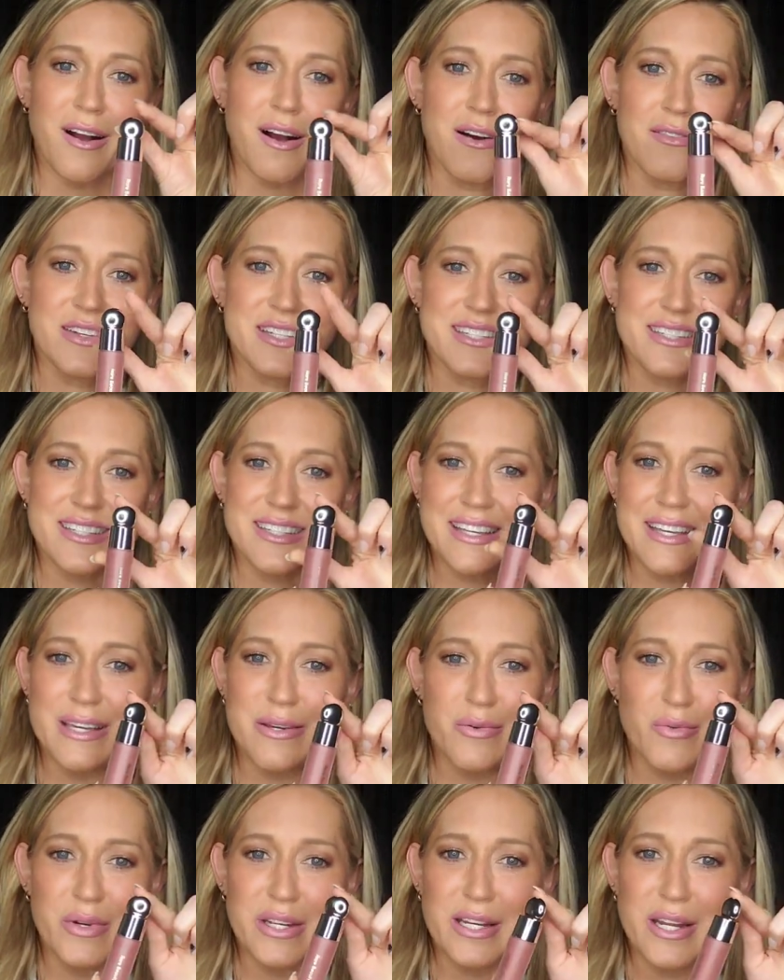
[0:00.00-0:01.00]

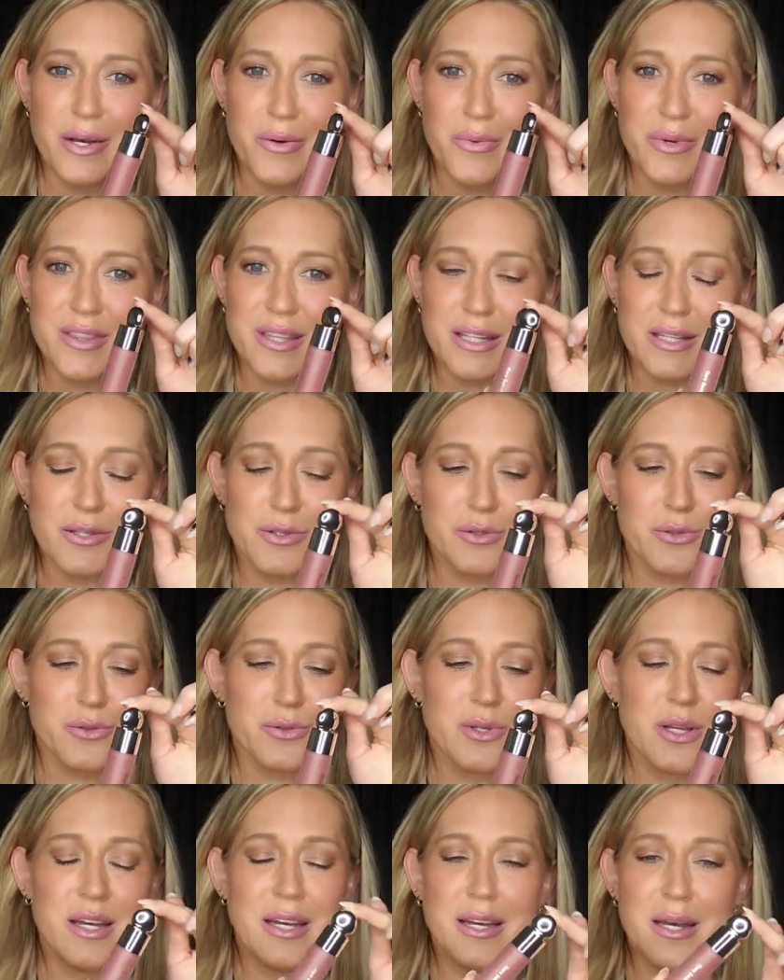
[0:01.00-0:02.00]
Obviously, we know what the
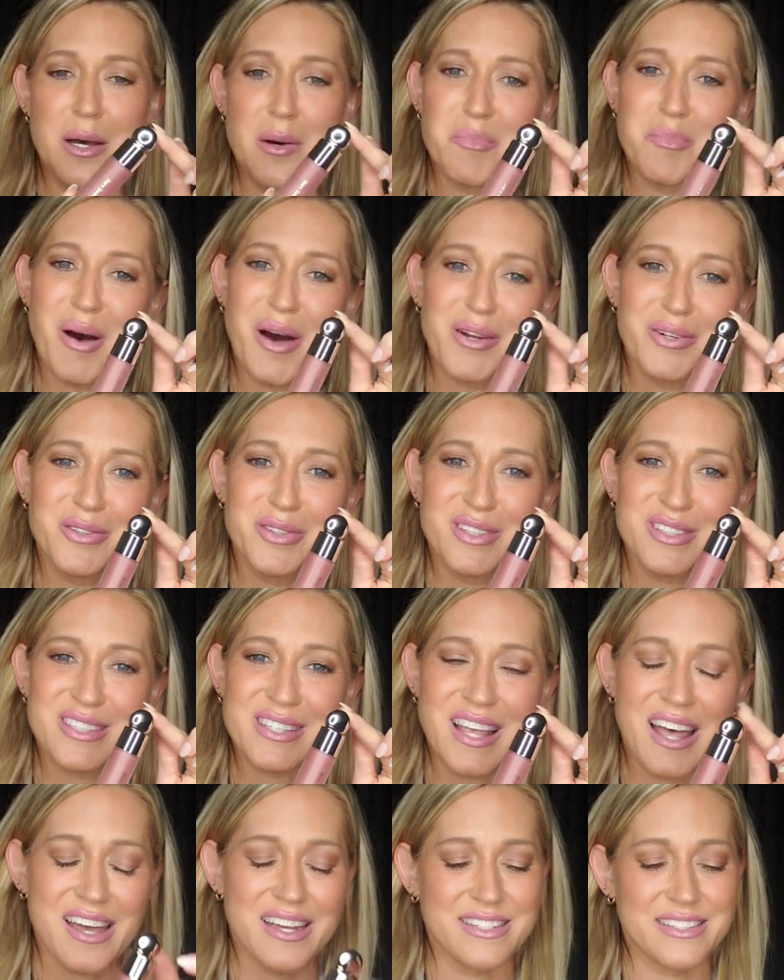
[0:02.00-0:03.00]
little bottle looks
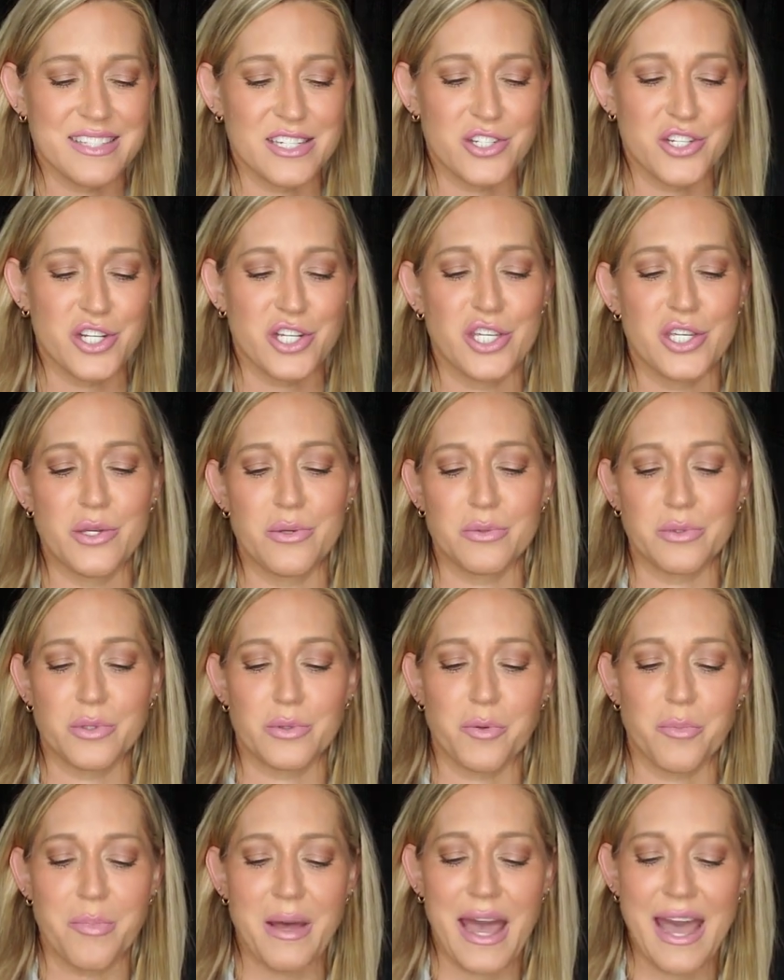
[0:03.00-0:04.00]
like. Such a cute
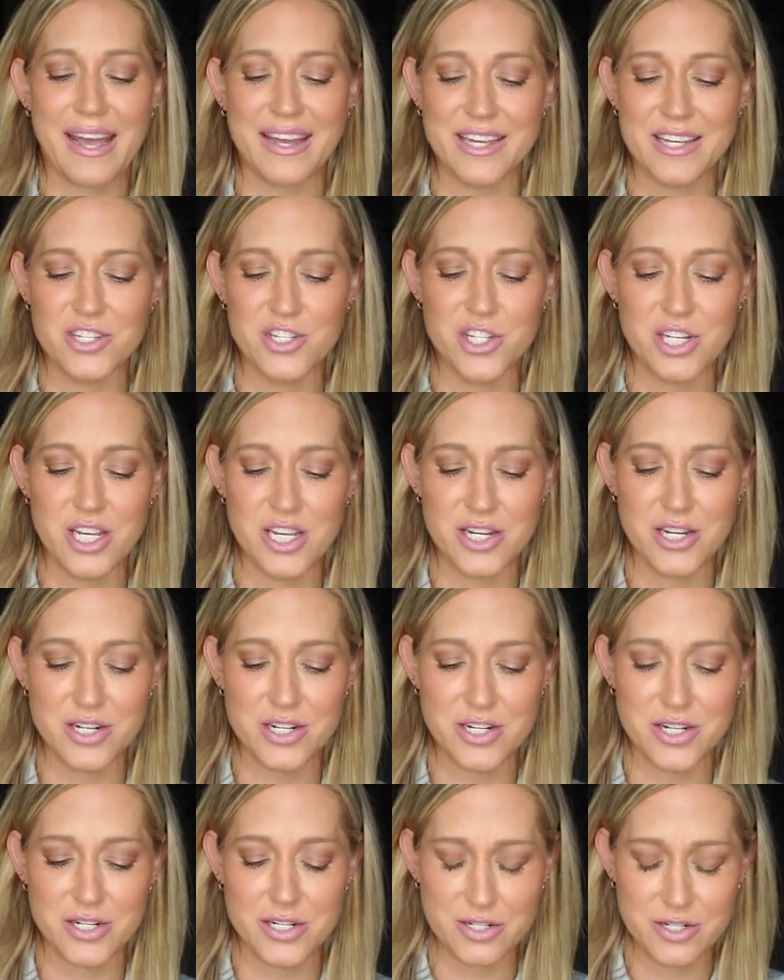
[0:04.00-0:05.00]
little package
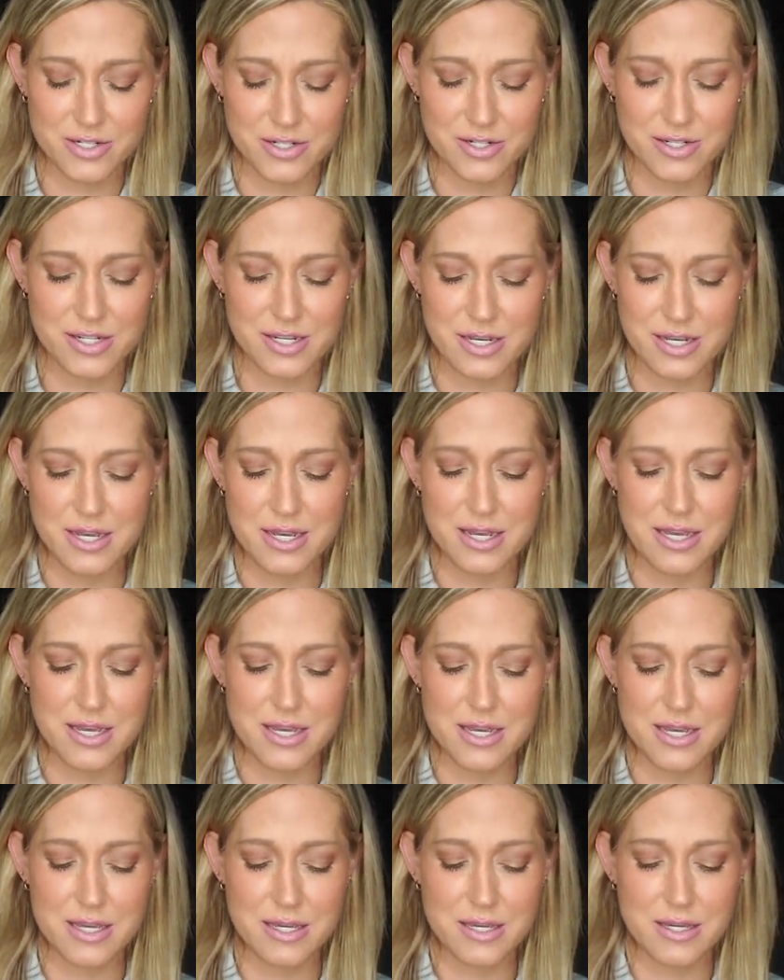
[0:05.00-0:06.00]
here,
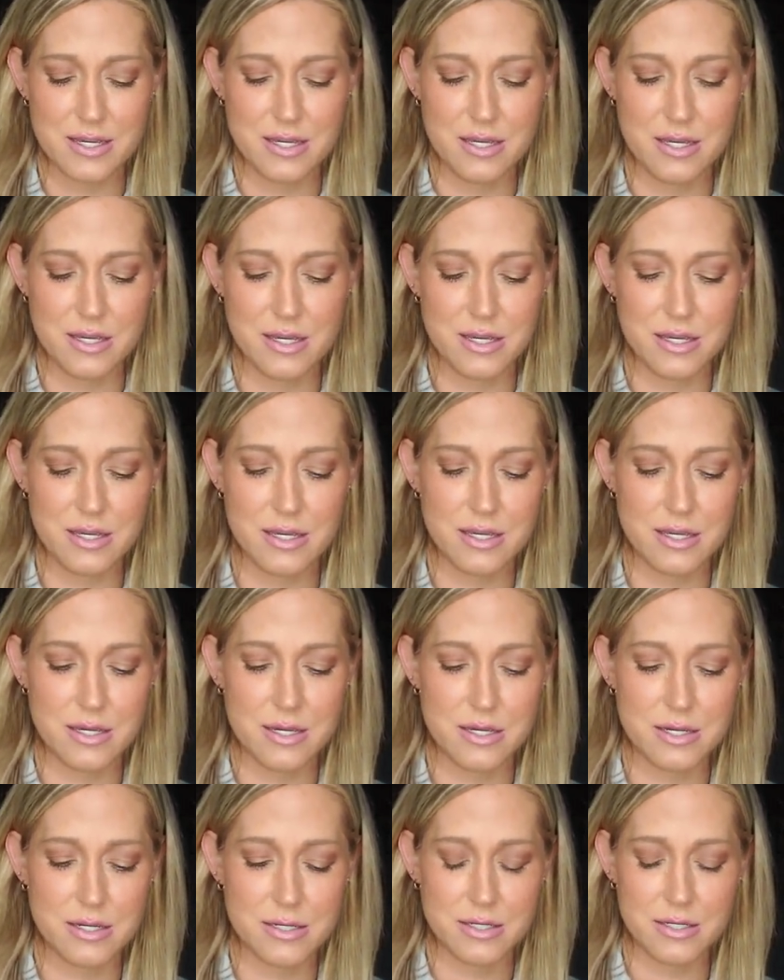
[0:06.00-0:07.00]

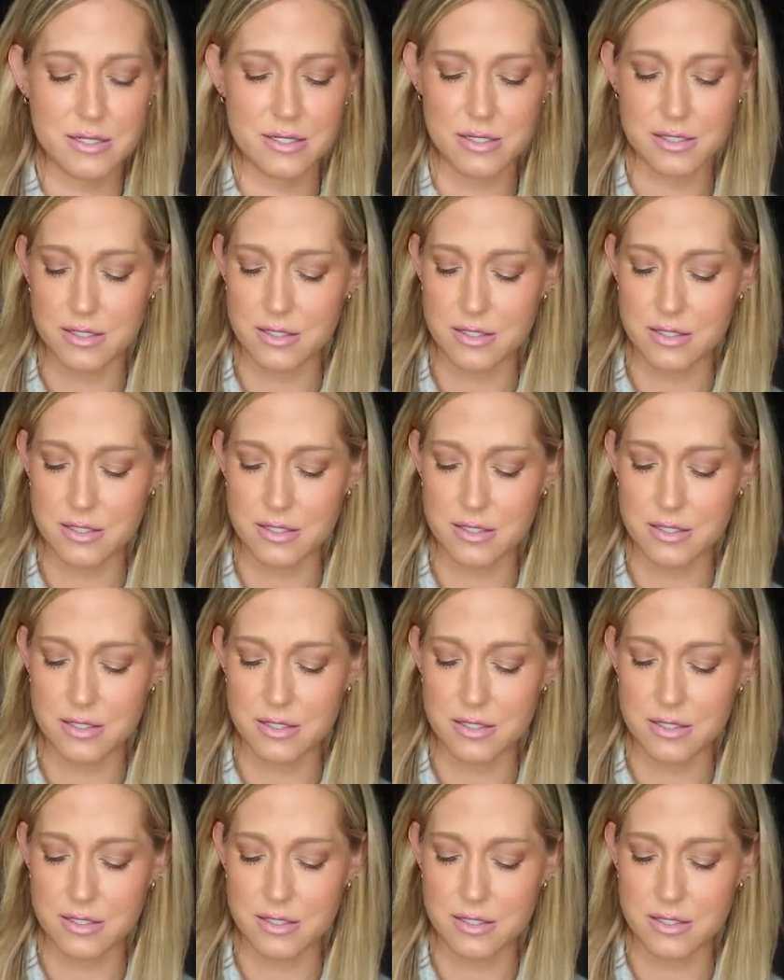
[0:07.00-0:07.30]
and